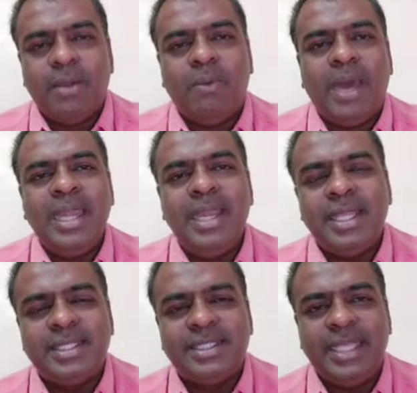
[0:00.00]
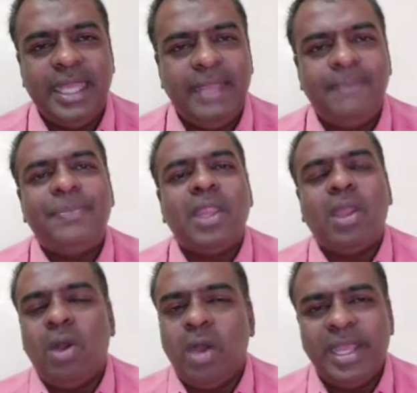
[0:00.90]
One is the
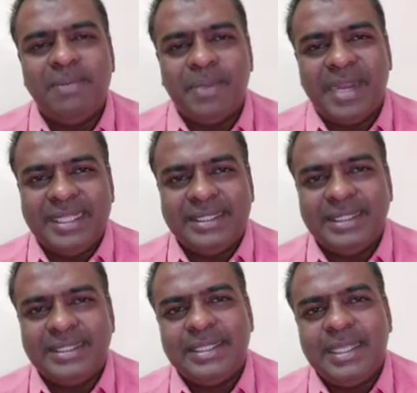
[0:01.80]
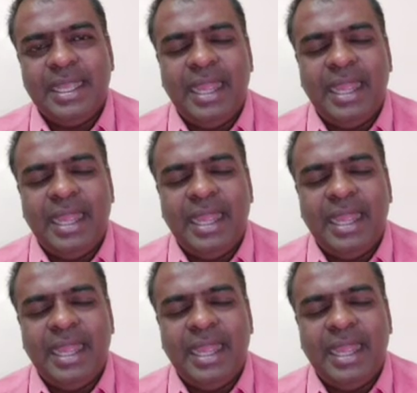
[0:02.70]
oil prices